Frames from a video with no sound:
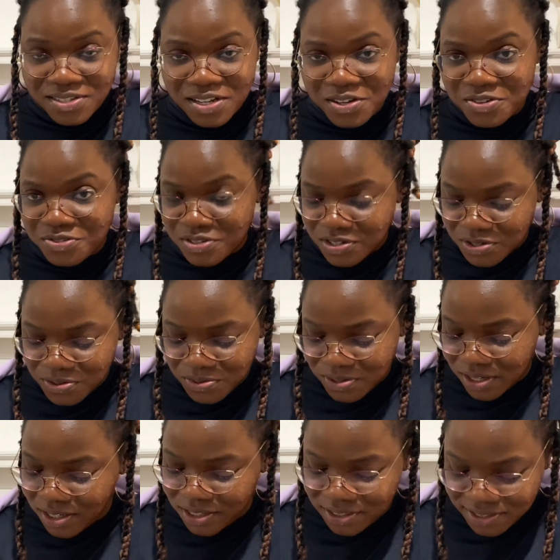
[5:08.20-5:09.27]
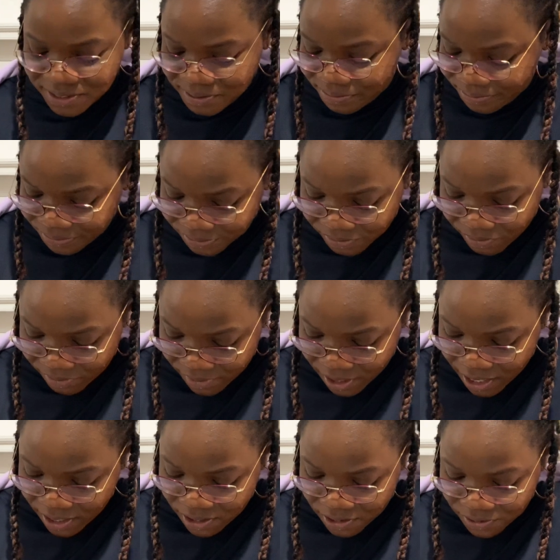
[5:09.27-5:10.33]
secondary school days,
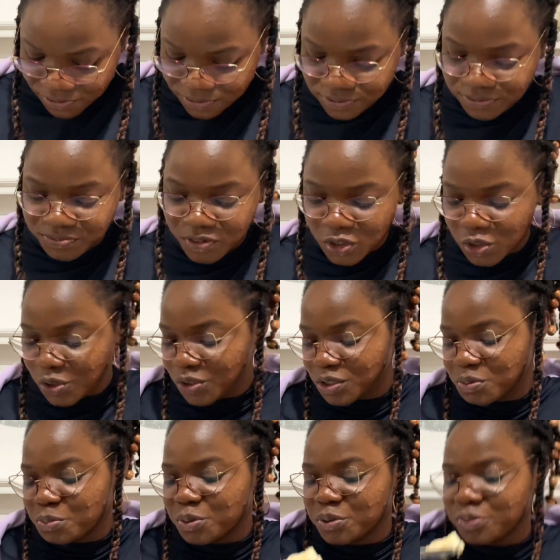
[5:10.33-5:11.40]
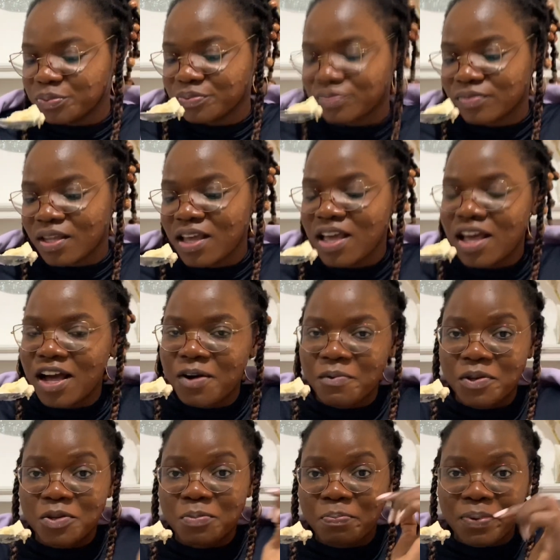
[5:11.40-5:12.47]
I love Golden Moon. And when
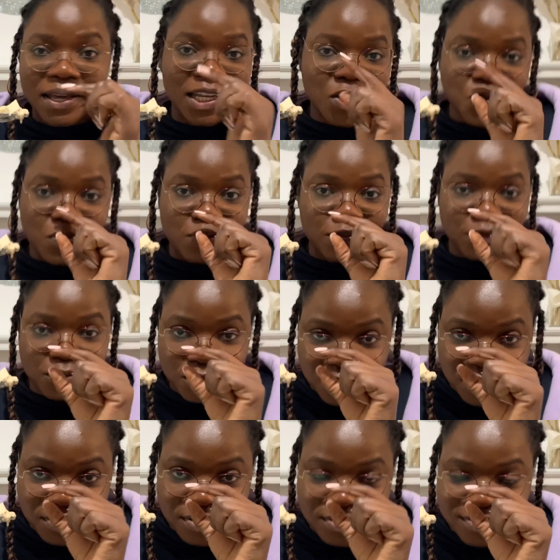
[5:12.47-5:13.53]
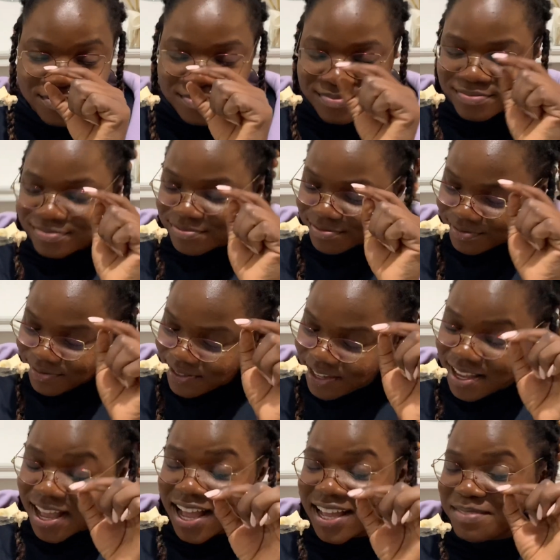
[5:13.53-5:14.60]
you pair it with fruits
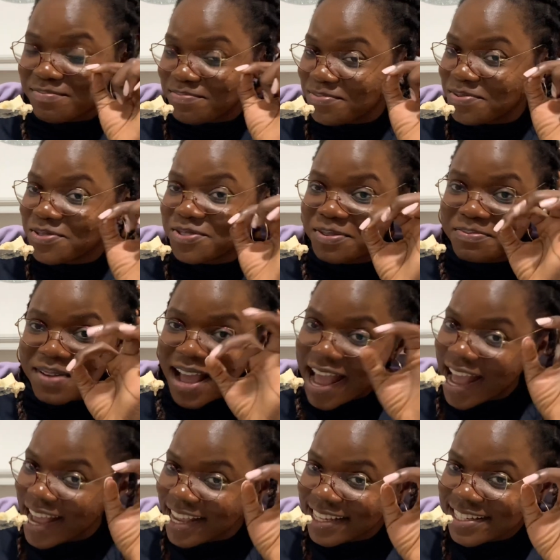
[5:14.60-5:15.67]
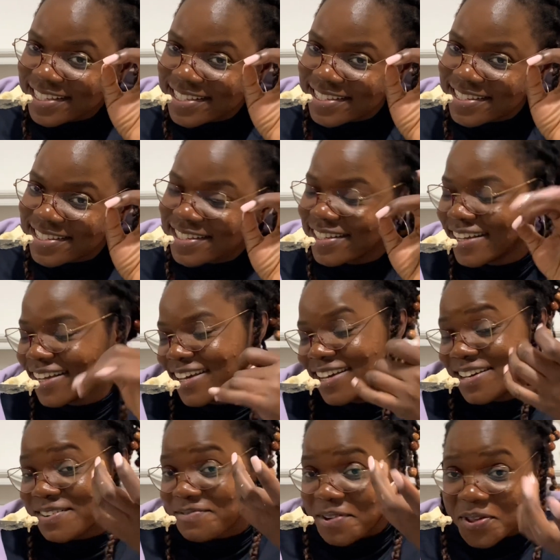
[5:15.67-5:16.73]
and put some ice,
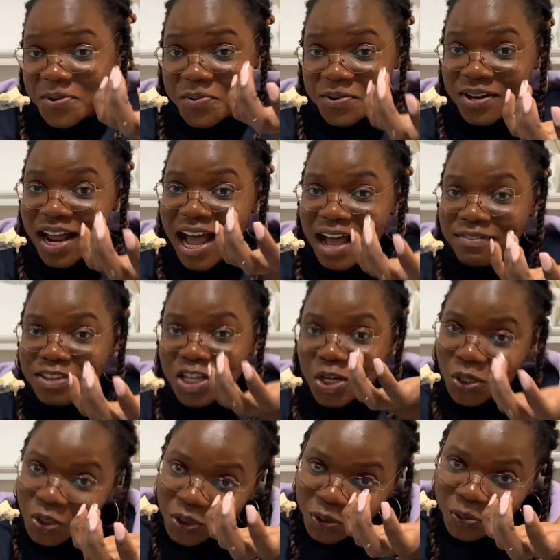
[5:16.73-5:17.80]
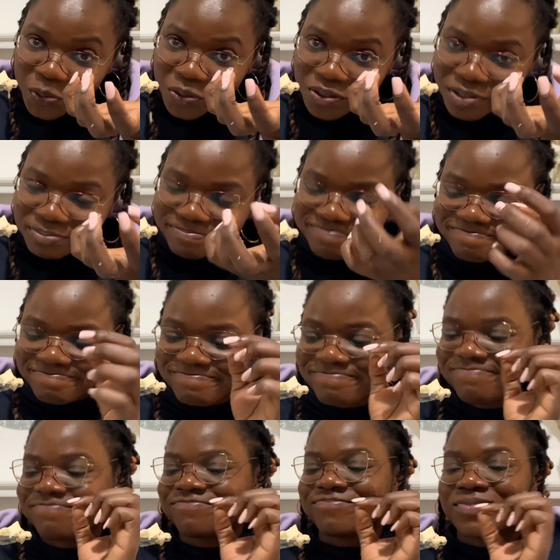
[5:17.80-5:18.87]
when you want to have it cold,
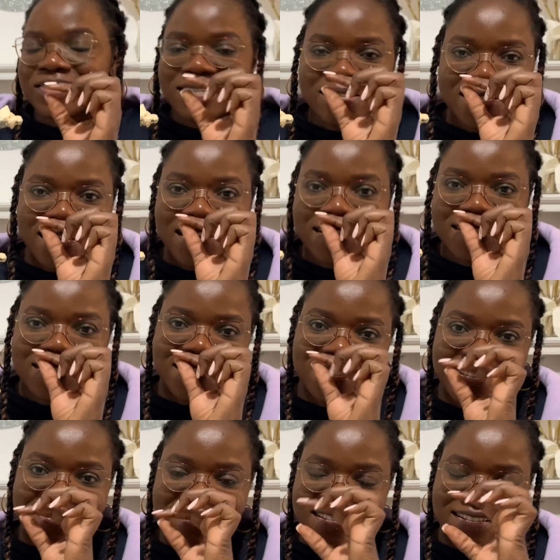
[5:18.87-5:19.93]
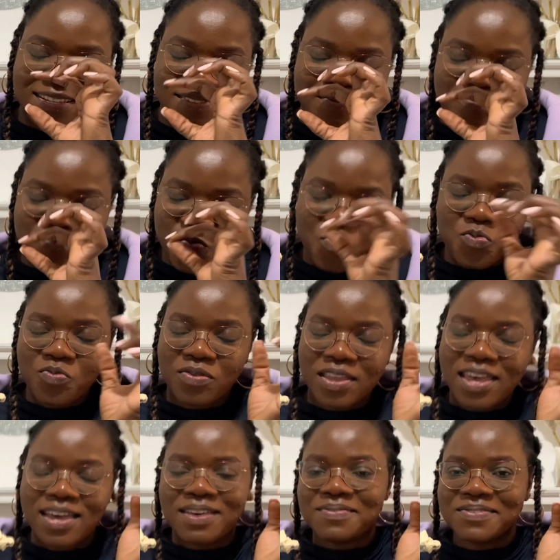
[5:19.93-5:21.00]
the taste is
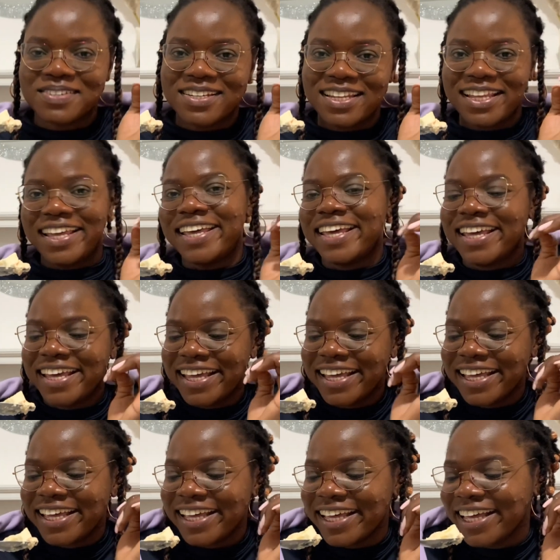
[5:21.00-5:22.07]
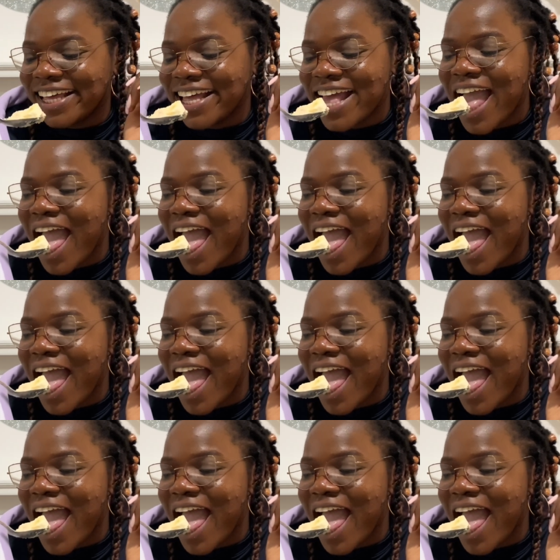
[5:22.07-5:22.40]
Heavenly.